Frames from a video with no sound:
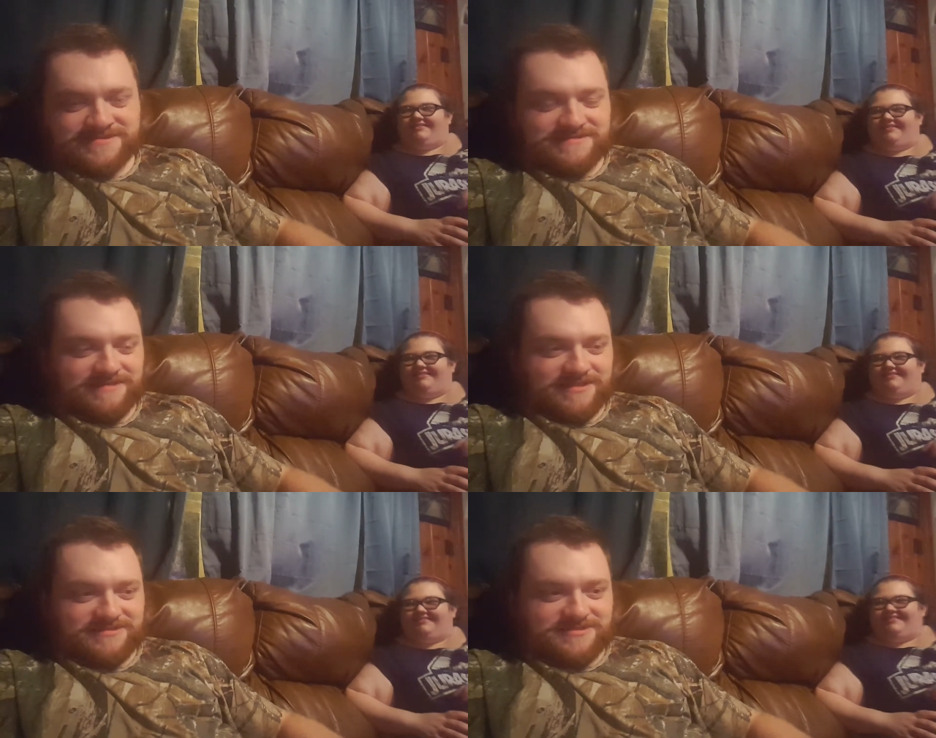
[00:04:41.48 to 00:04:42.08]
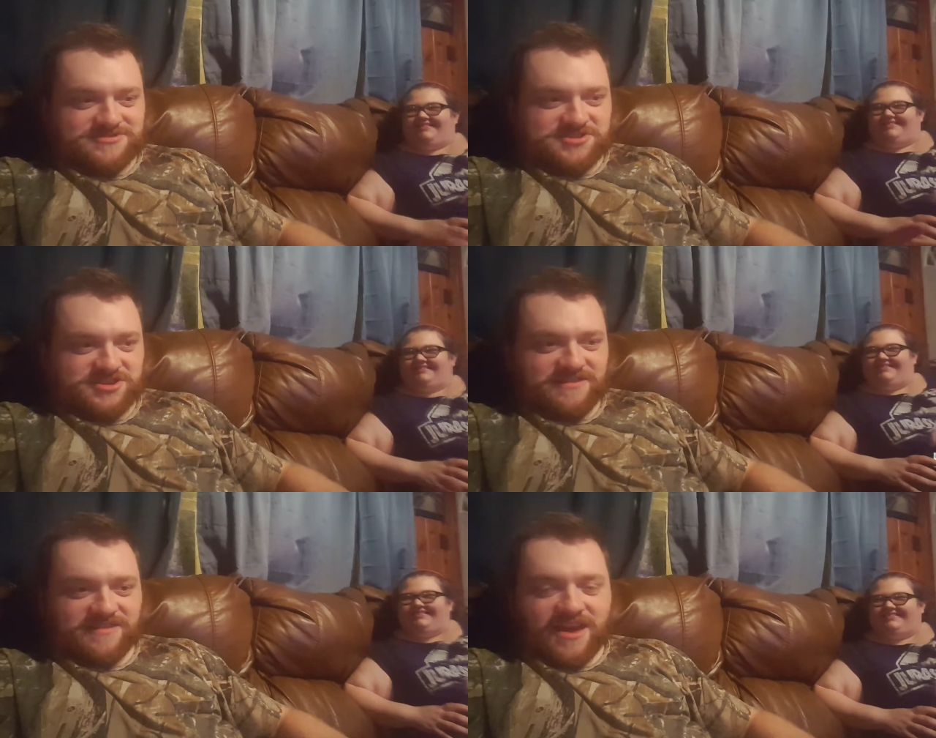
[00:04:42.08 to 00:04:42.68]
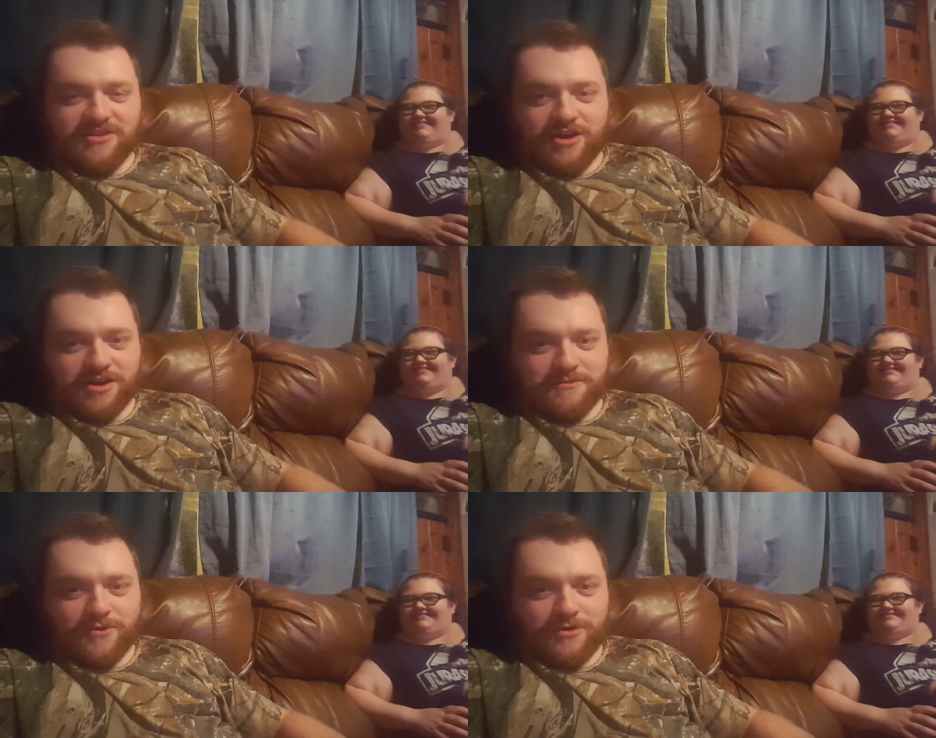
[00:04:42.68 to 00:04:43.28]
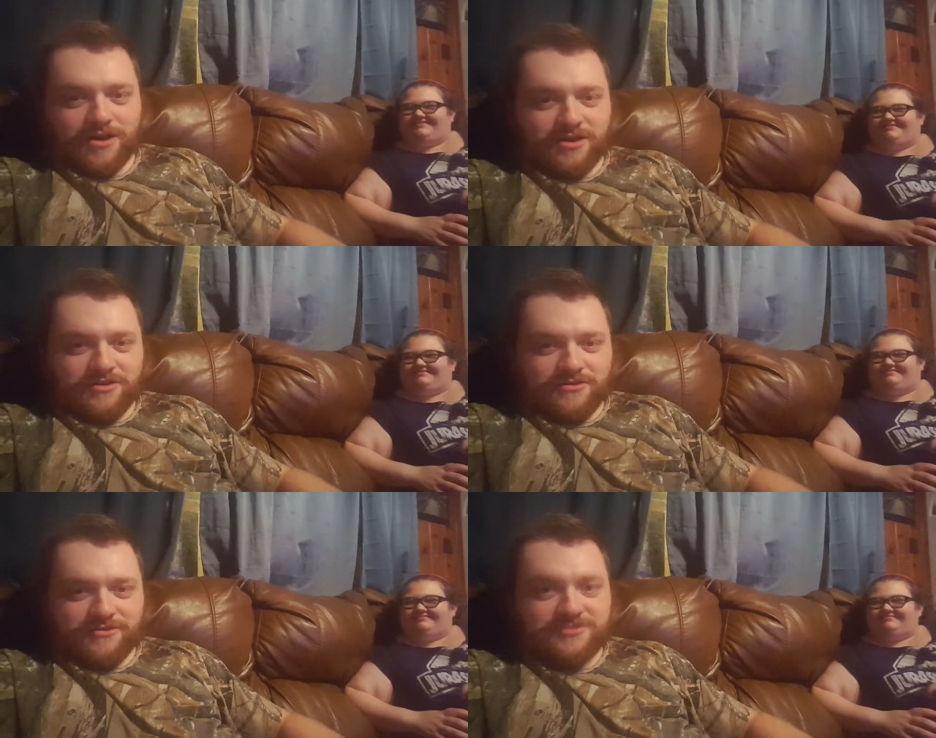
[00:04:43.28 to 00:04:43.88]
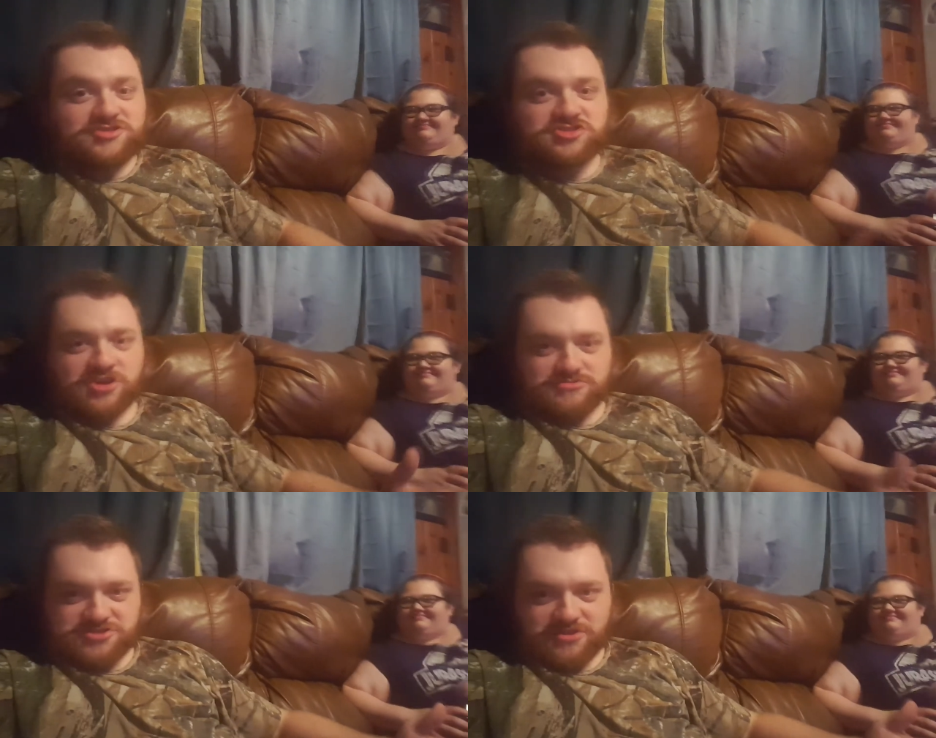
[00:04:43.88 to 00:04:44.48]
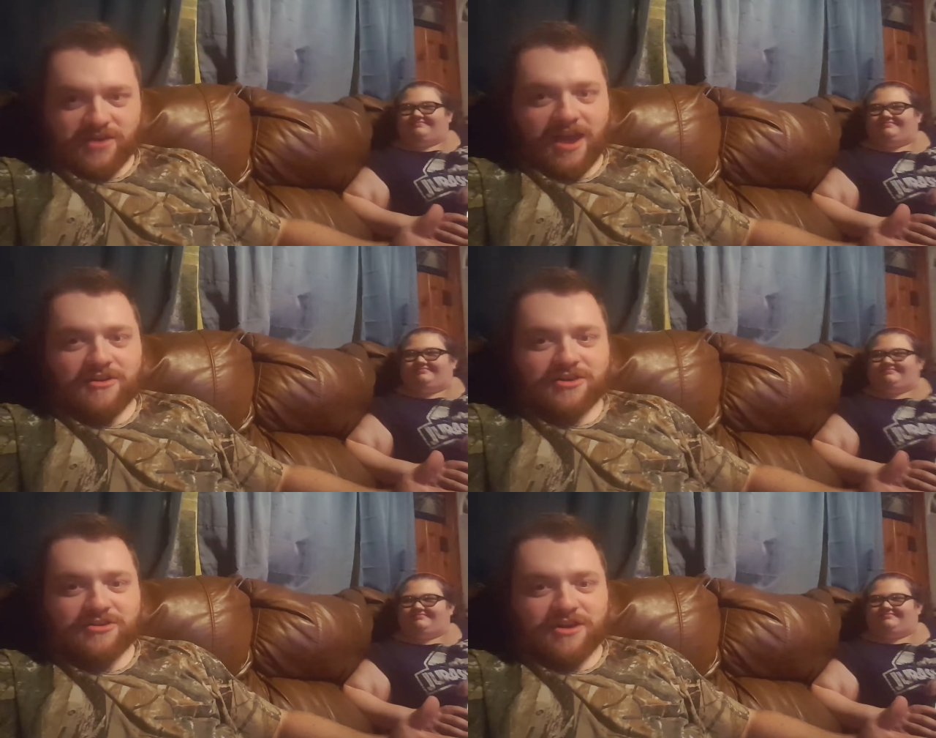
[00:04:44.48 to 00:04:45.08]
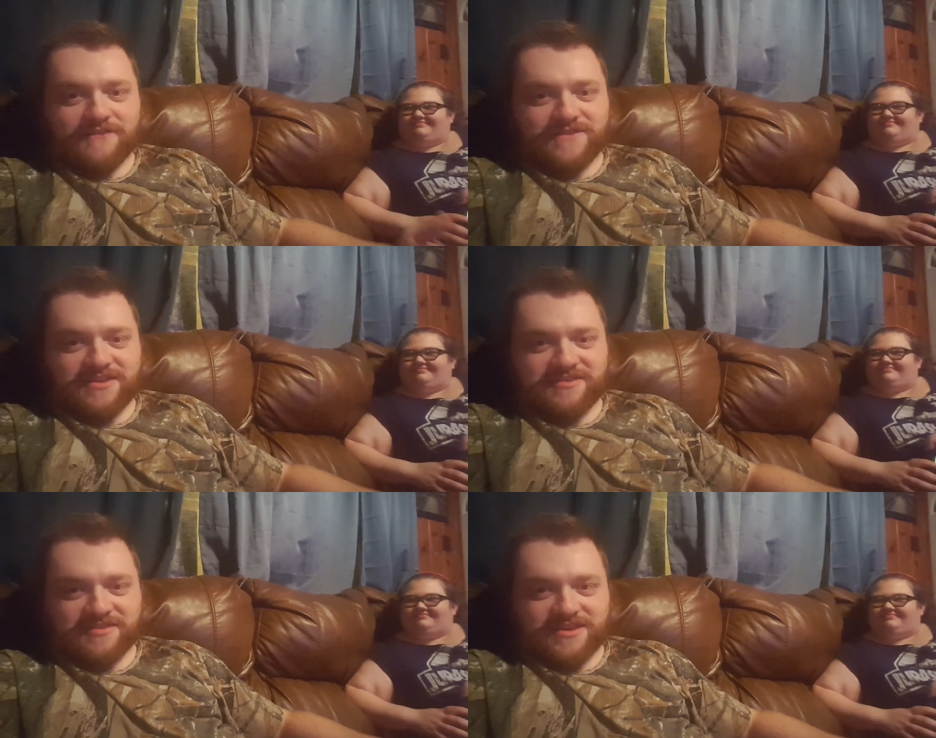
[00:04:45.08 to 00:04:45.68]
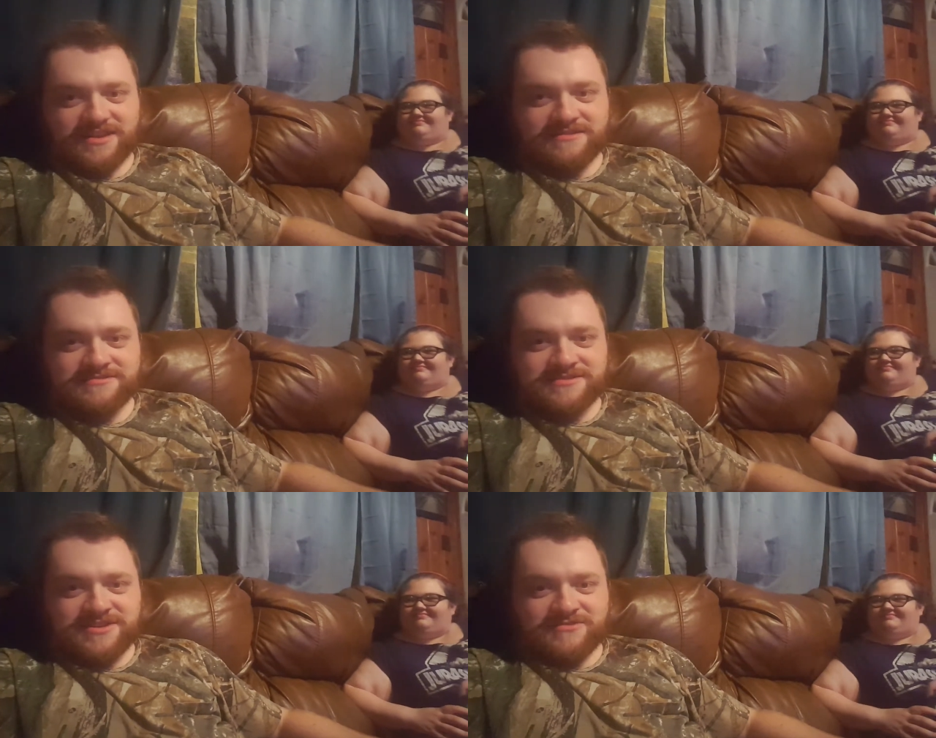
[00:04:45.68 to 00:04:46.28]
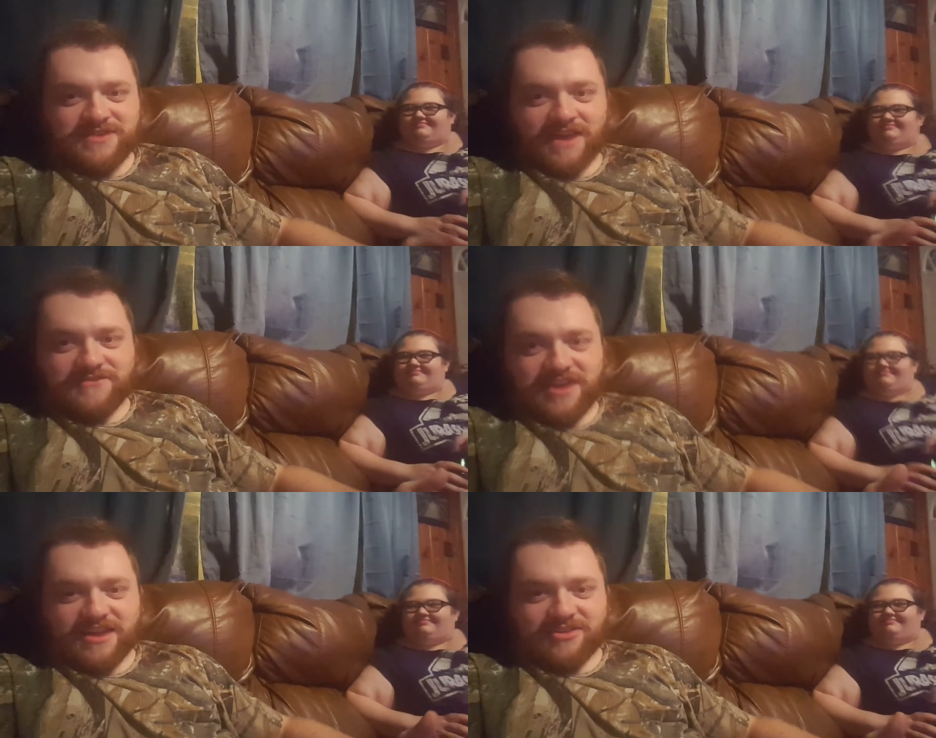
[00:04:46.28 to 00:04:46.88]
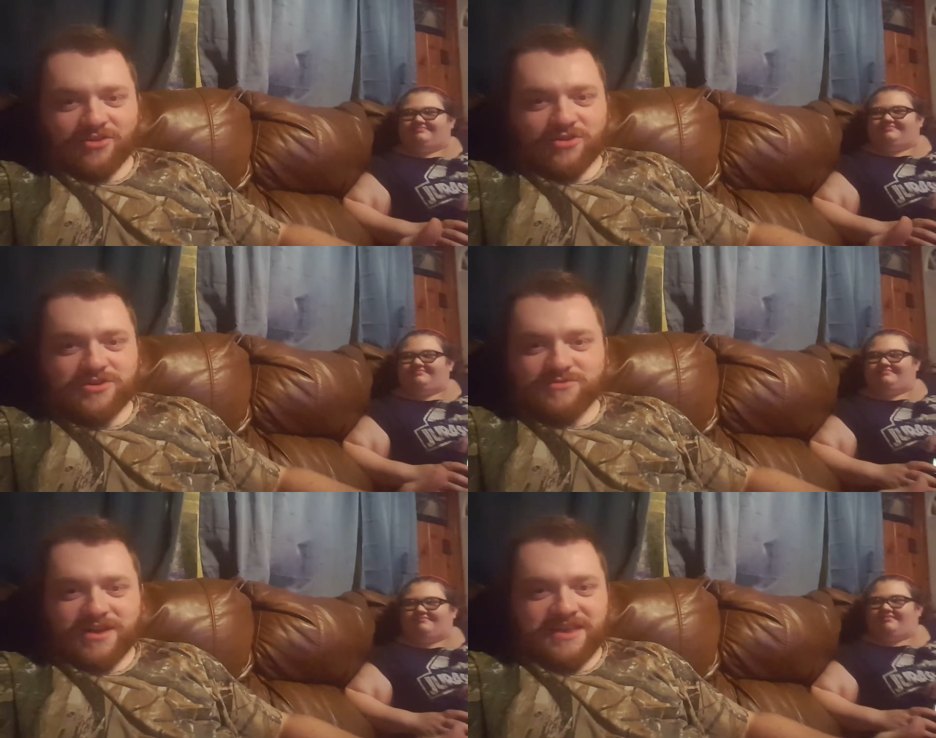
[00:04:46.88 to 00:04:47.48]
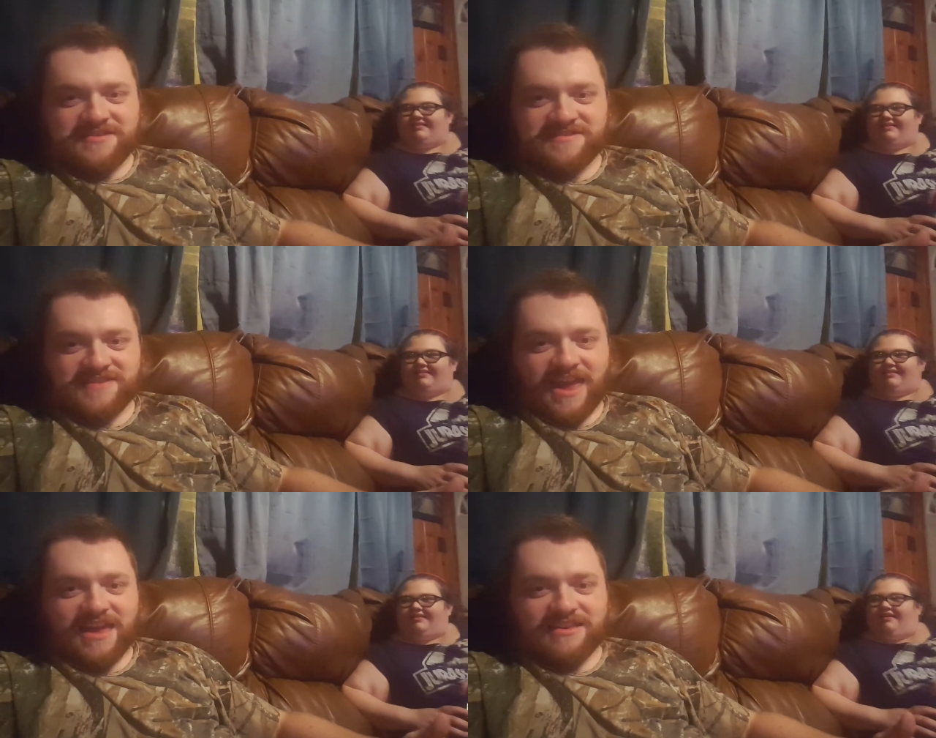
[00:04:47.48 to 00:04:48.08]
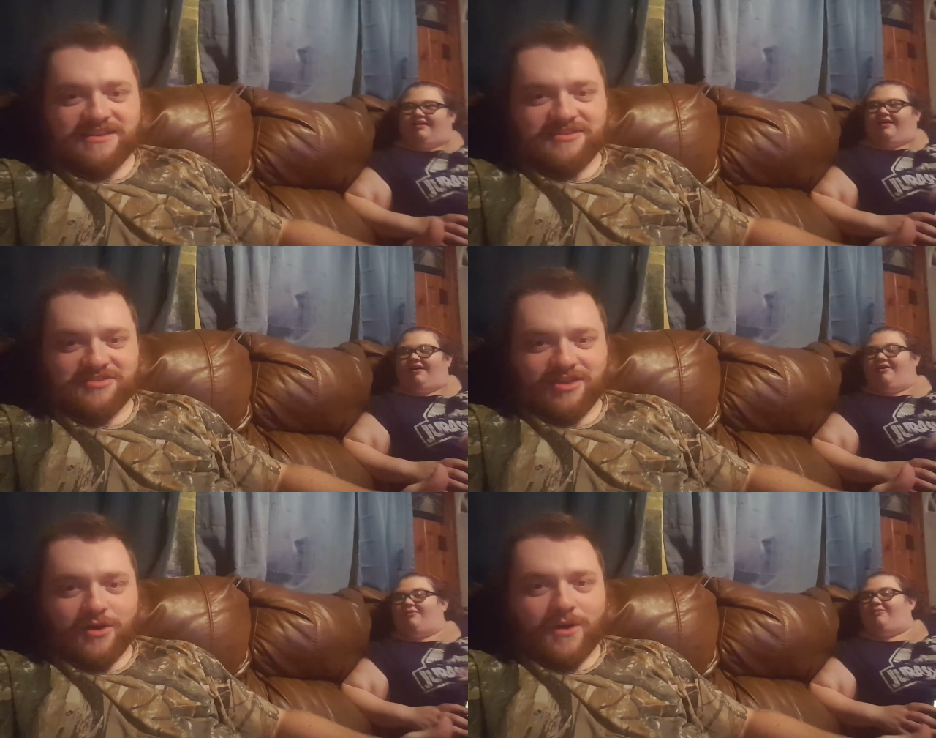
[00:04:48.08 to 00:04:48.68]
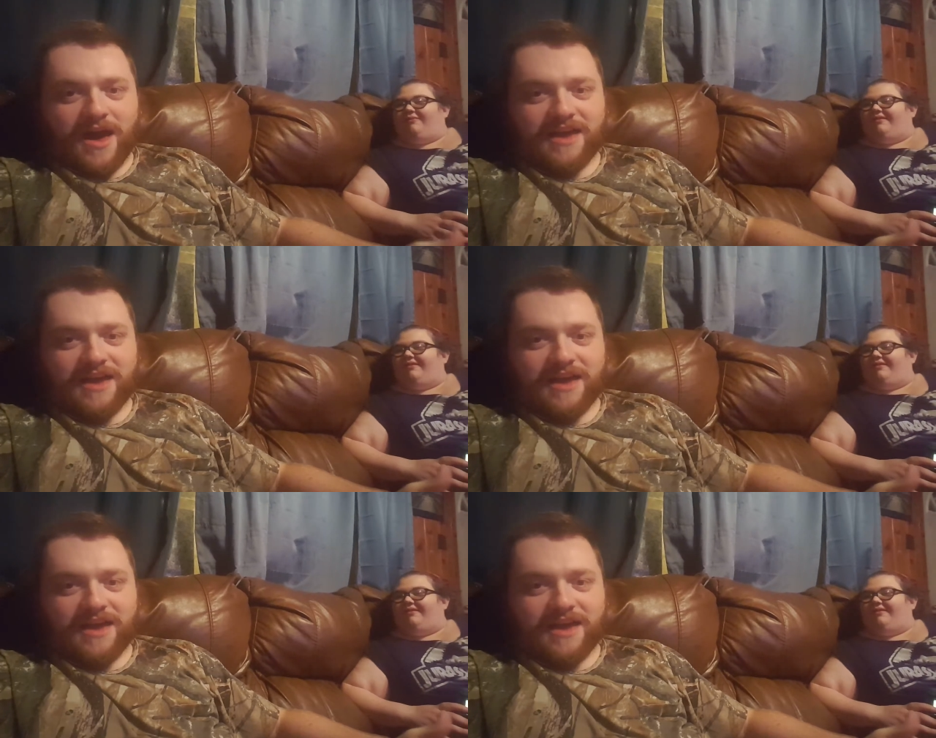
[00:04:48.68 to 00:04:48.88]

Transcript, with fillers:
Speaker 1: And there's Shinsuke Nakamura, who's a JoJo character, obviously. We have yet to learn what his stand is, though. I